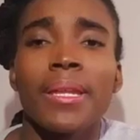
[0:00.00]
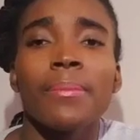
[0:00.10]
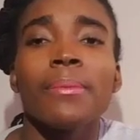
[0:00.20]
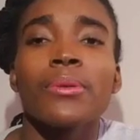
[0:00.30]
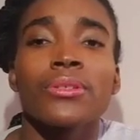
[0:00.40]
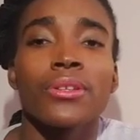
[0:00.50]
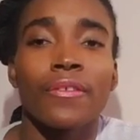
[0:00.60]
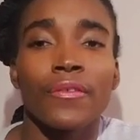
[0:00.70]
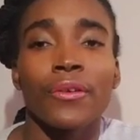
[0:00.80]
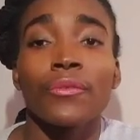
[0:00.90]
People
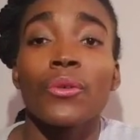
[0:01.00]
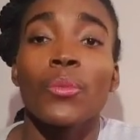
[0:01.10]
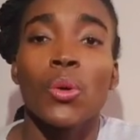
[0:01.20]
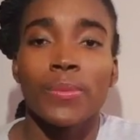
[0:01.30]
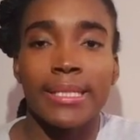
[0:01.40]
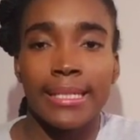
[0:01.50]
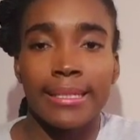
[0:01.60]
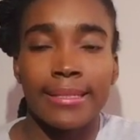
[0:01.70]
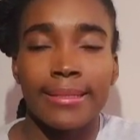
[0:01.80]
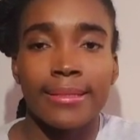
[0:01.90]
suffer from
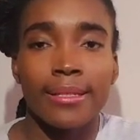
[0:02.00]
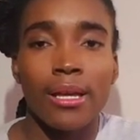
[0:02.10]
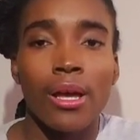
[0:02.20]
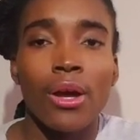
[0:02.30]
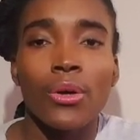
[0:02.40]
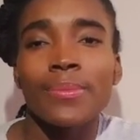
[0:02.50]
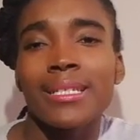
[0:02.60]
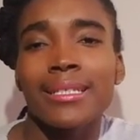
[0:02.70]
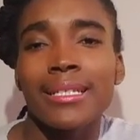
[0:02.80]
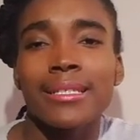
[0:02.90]
homesickness.
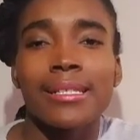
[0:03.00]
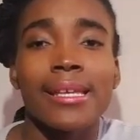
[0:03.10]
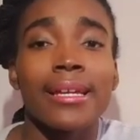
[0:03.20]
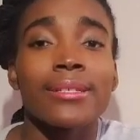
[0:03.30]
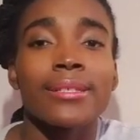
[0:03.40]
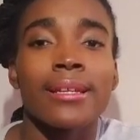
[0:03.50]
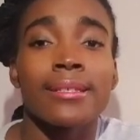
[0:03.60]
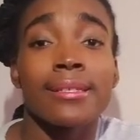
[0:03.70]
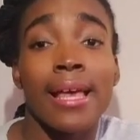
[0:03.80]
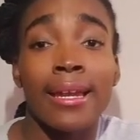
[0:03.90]
Homesickness is like a sudden
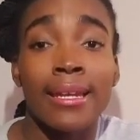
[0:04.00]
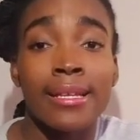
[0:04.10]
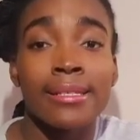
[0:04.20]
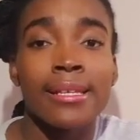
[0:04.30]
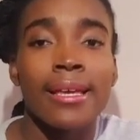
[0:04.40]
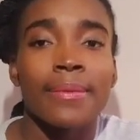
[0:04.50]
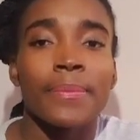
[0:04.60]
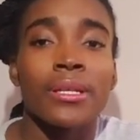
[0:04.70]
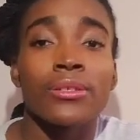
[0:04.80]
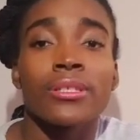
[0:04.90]
sadness
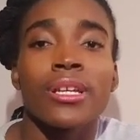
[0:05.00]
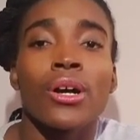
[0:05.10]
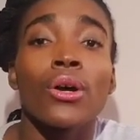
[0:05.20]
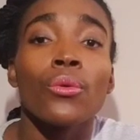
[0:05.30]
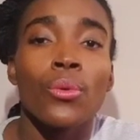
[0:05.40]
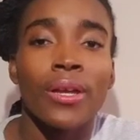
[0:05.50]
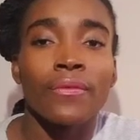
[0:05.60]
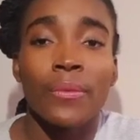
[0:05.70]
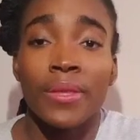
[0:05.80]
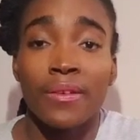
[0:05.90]
because they are away
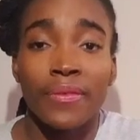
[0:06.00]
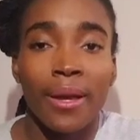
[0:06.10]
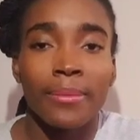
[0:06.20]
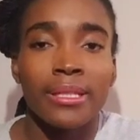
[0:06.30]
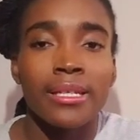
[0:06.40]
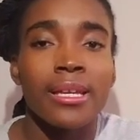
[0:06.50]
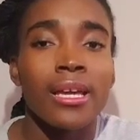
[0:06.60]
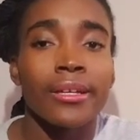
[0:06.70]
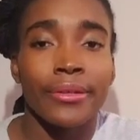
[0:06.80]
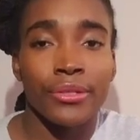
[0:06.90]
from their family,
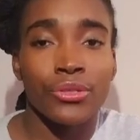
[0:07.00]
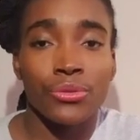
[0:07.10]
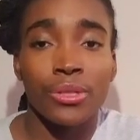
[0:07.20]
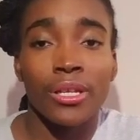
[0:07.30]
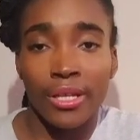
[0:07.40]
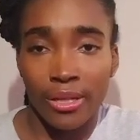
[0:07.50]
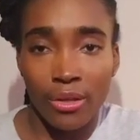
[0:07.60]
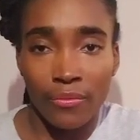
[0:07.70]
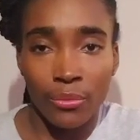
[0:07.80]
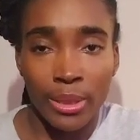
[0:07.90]
country, and
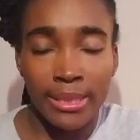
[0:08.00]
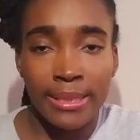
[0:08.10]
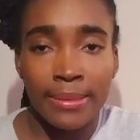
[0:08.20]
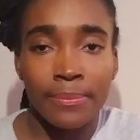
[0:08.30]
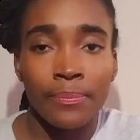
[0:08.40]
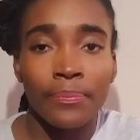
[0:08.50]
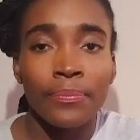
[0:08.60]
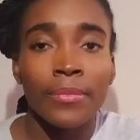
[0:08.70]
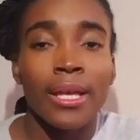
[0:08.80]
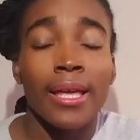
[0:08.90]
loved ones.
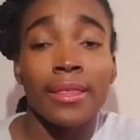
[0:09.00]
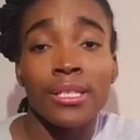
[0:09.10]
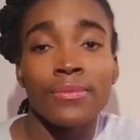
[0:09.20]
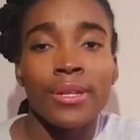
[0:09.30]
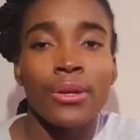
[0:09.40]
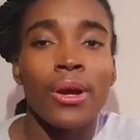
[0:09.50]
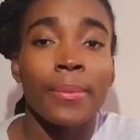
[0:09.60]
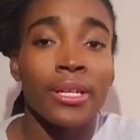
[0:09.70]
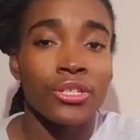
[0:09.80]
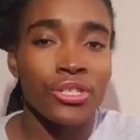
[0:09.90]
In this video, I'm
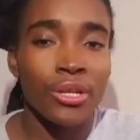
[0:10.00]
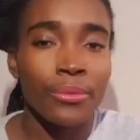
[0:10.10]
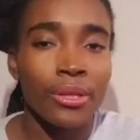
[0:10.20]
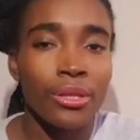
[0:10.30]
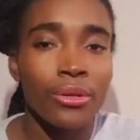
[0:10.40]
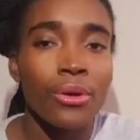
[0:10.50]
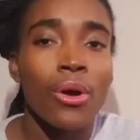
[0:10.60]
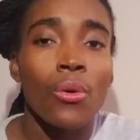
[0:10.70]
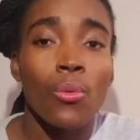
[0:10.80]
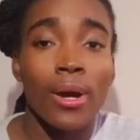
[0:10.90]
going to share with you
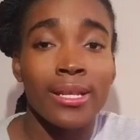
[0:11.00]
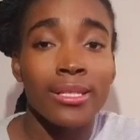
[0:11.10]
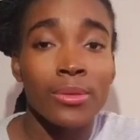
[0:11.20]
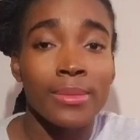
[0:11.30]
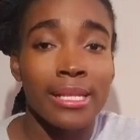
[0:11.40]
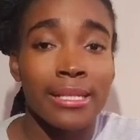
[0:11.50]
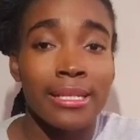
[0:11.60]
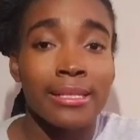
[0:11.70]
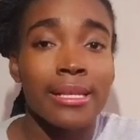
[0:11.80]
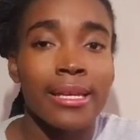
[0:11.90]
what is
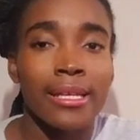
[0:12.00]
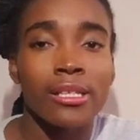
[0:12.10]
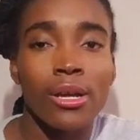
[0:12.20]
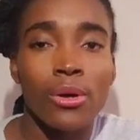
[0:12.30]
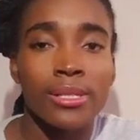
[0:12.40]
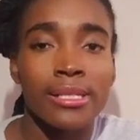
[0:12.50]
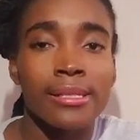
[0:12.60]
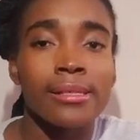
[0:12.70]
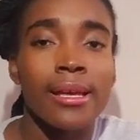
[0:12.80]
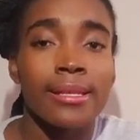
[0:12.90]
homesickness, it
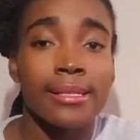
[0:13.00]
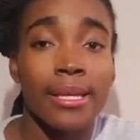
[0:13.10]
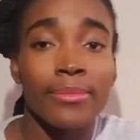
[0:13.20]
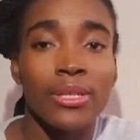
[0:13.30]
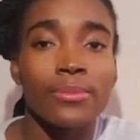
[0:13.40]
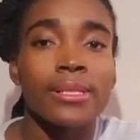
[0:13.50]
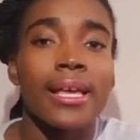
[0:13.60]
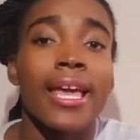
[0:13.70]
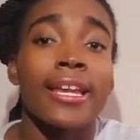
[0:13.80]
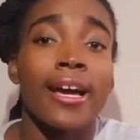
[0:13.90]
causes, symptoms,
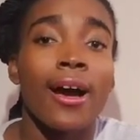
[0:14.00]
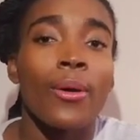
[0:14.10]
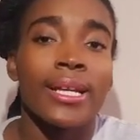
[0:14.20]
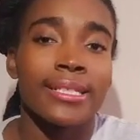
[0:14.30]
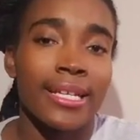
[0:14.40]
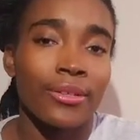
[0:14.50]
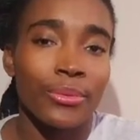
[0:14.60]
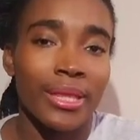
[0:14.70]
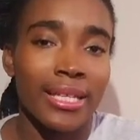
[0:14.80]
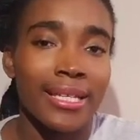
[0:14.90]
and how I dealt
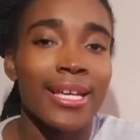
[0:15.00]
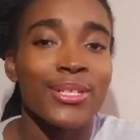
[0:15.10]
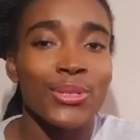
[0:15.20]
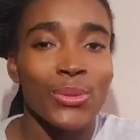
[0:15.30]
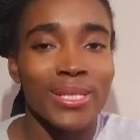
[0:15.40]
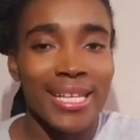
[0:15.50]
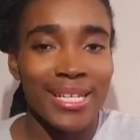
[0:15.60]
with it. So stay